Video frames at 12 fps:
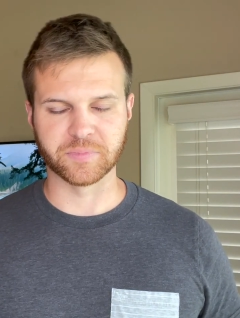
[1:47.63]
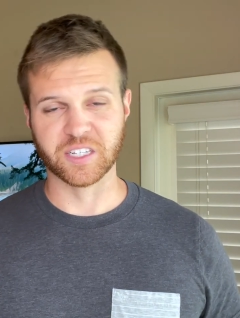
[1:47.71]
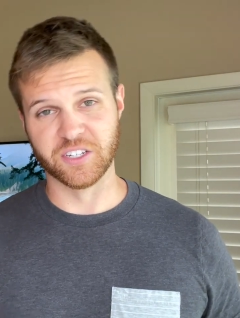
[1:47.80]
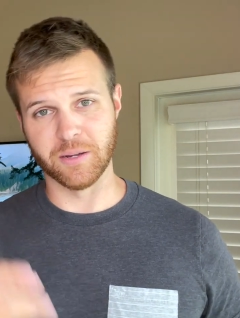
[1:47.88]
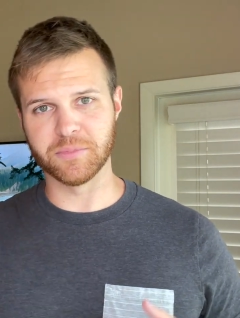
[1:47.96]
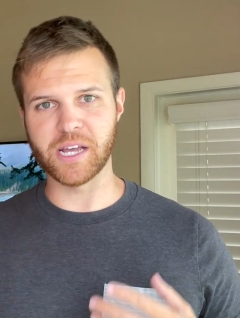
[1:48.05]

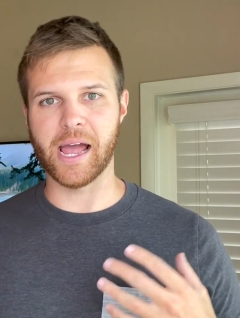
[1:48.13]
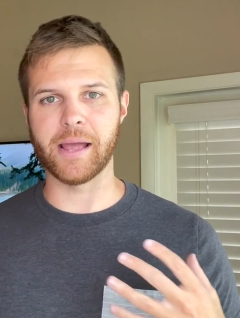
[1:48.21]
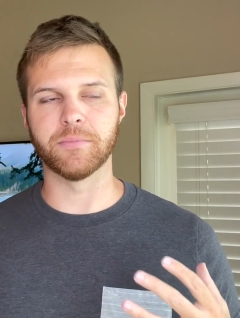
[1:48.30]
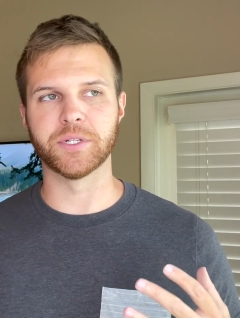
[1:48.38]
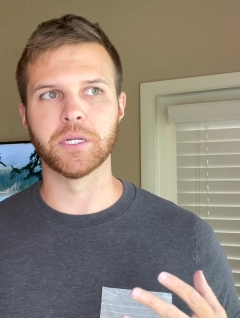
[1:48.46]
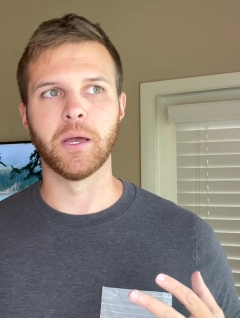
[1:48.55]

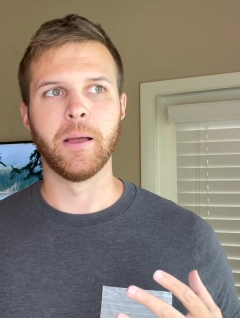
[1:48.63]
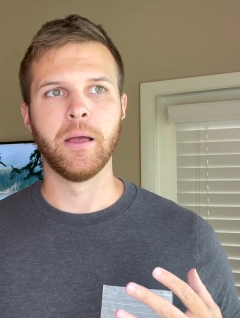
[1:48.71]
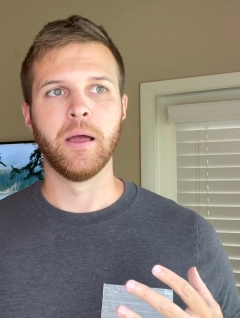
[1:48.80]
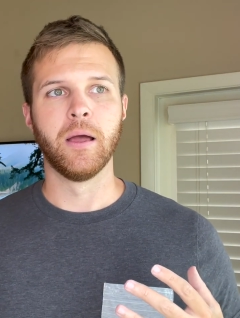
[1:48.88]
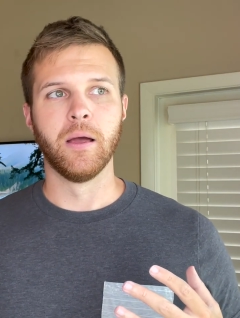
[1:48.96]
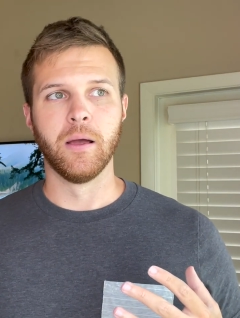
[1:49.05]
Sometimes,
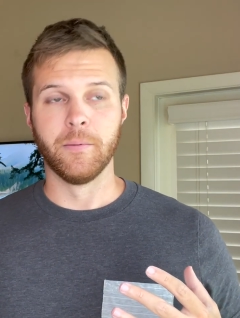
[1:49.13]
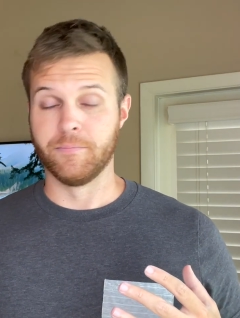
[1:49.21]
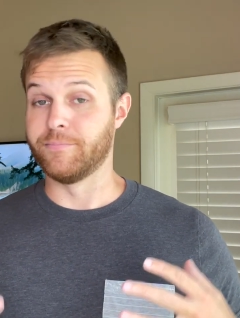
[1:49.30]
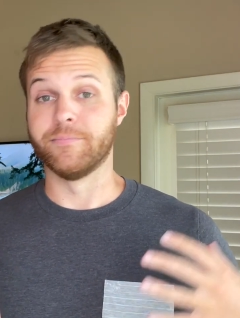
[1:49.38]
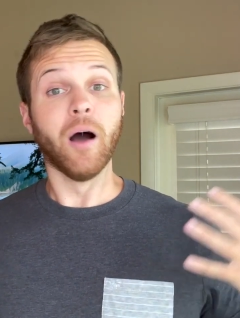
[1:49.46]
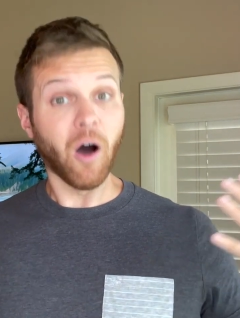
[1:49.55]

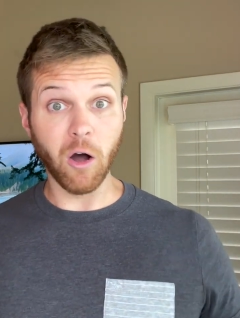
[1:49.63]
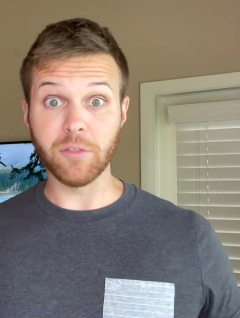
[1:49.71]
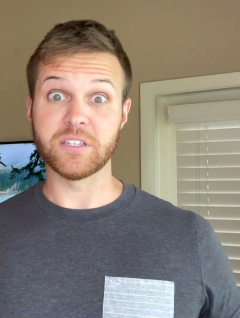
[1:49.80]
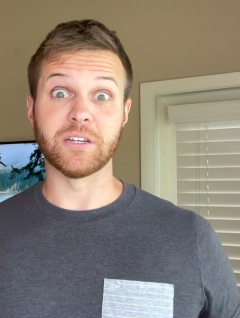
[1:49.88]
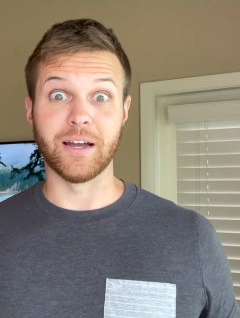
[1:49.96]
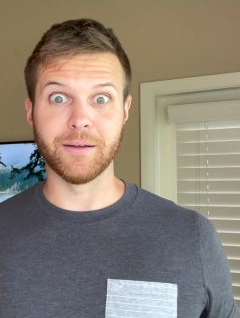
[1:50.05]
all the
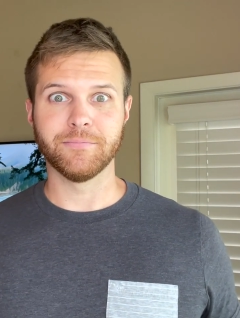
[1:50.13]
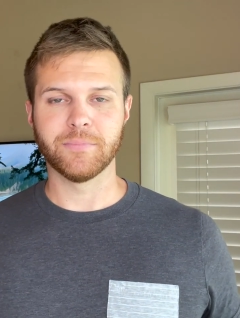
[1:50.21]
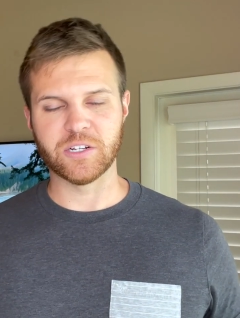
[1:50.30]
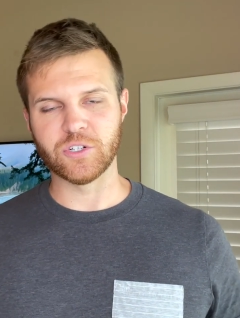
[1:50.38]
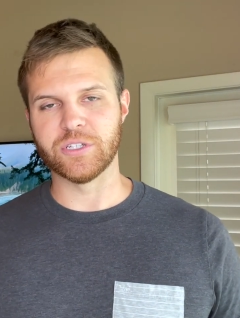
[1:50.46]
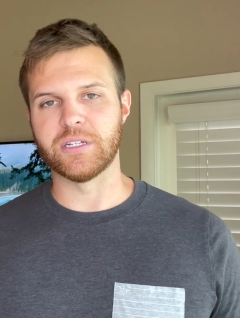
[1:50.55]
time, I
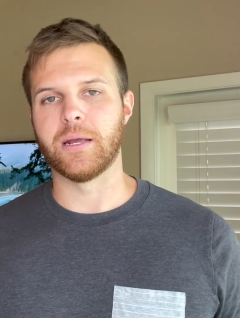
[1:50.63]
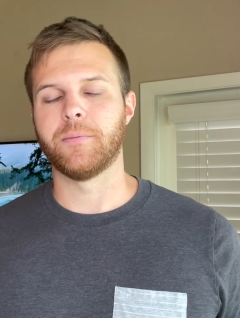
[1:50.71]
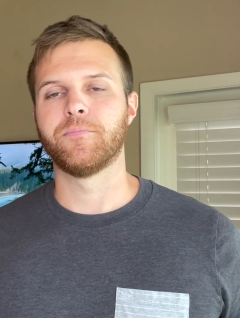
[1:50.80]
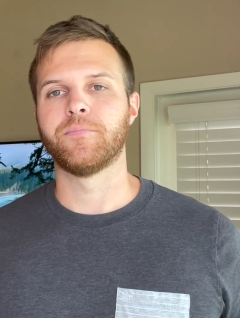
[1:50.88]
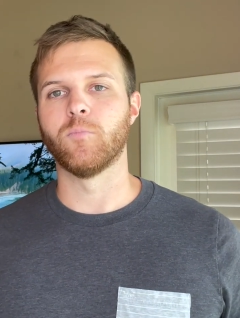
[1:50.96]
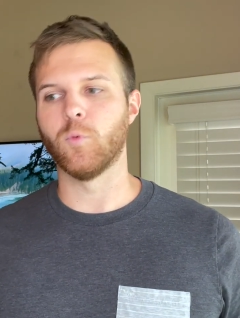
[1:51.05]
should say,
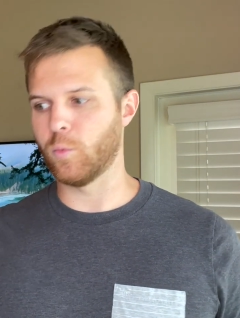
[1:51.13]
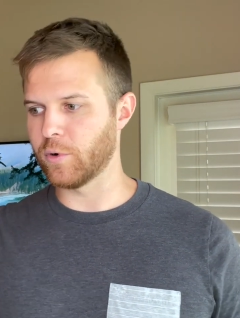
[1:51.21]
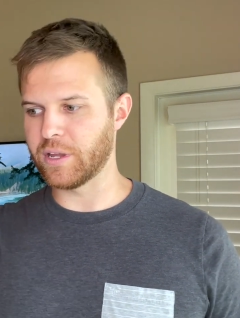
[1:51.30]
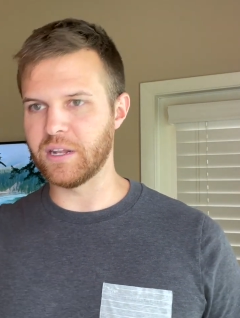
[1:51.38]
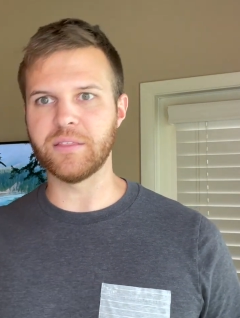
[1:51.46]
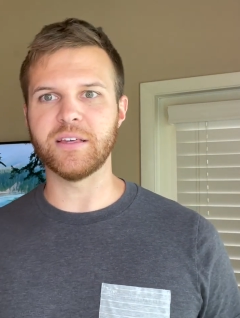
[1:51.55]
when we're
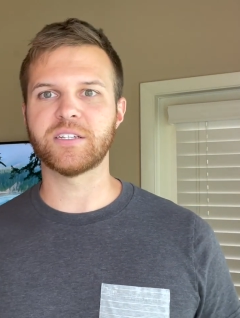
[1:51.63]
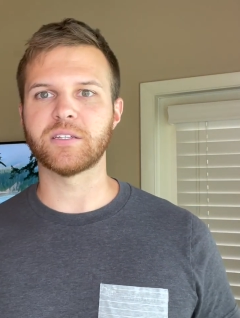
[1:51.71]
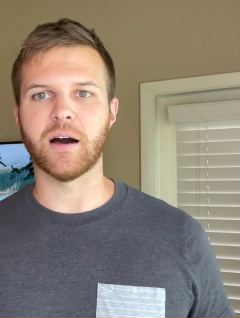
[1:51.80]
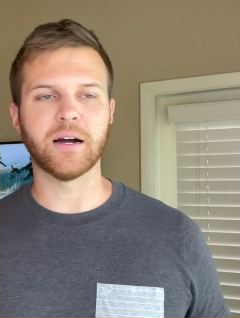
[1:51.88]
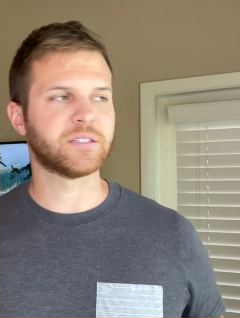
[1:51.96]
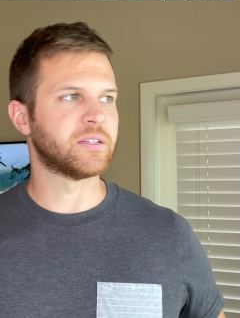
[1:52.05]
getting these
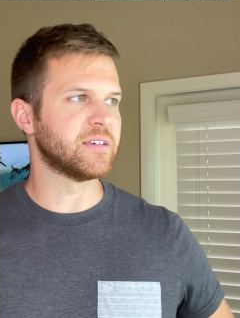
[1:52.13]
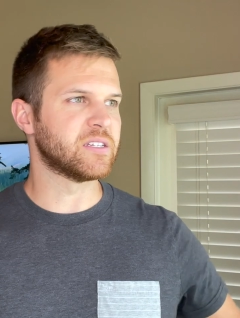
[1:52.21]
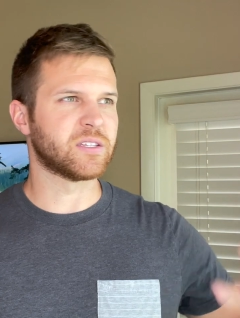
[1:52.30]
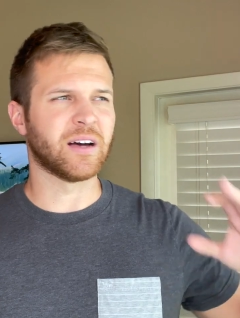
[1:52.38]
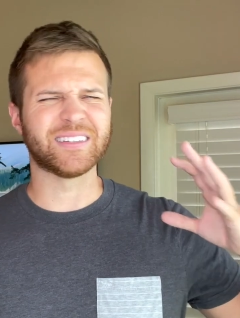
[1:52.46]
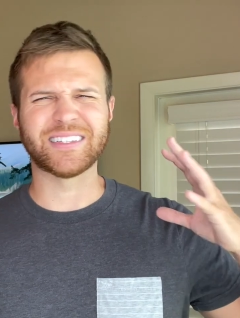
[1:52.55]
thoughts, and these
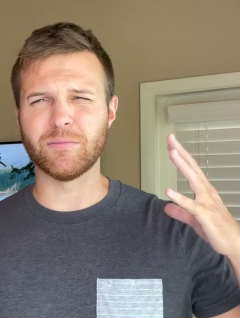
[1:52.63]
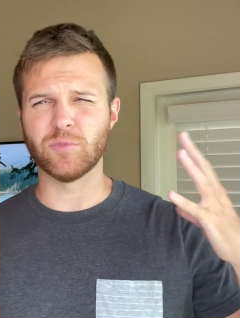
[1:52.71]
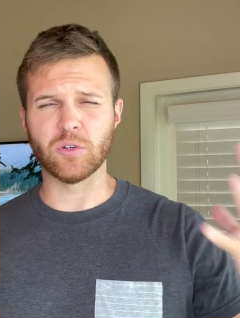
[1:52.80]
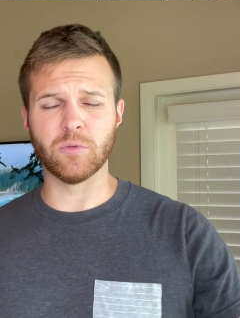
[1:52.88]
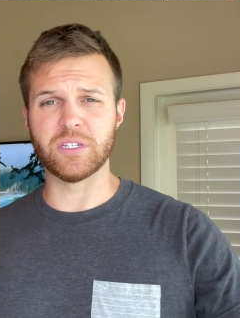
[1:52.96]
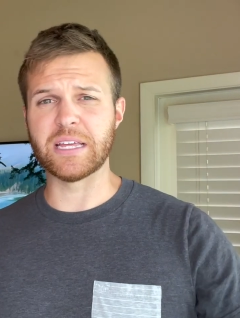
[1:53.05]
thoughts seem
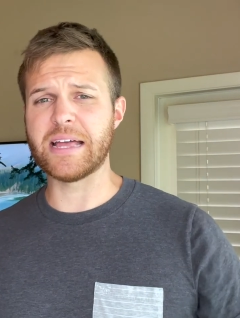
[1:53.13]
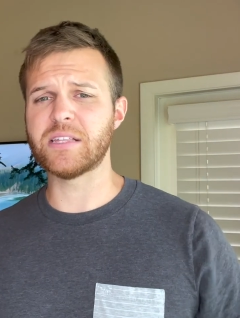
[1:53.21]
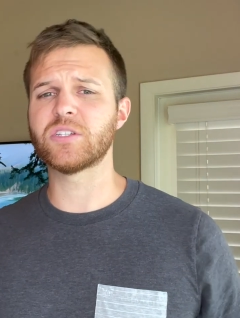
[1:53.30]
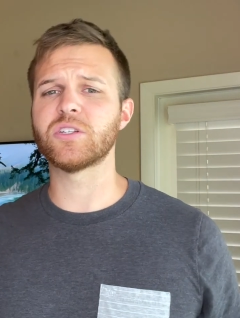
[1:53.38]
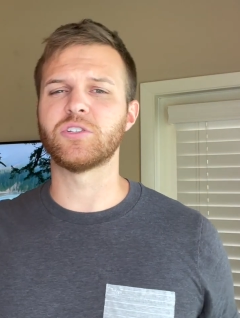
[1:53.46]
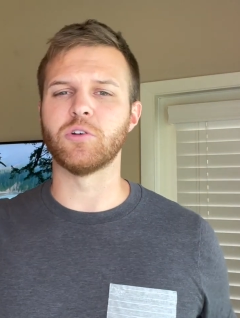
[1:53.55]
so
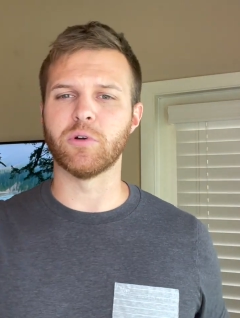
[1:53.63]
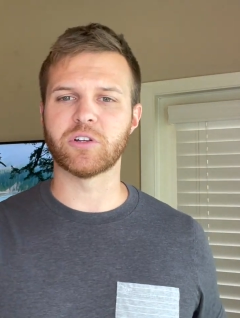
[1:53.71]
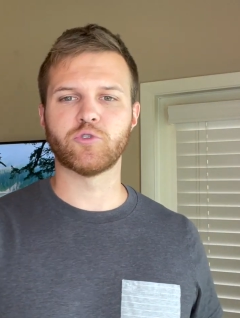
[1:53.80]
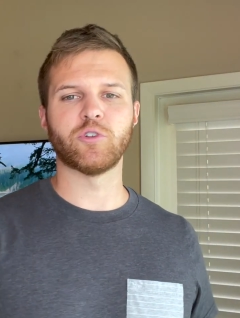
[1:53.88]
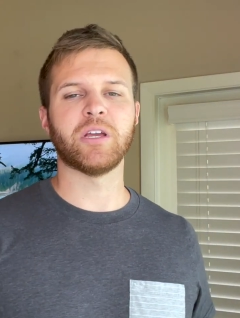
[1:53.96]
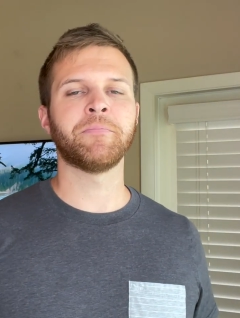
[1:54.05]
intense, so
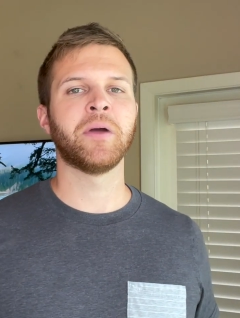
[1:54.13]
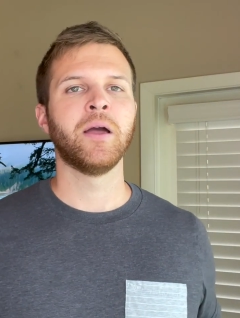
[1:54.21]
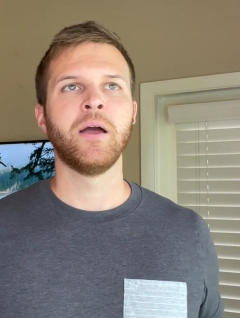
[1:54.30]
extreme,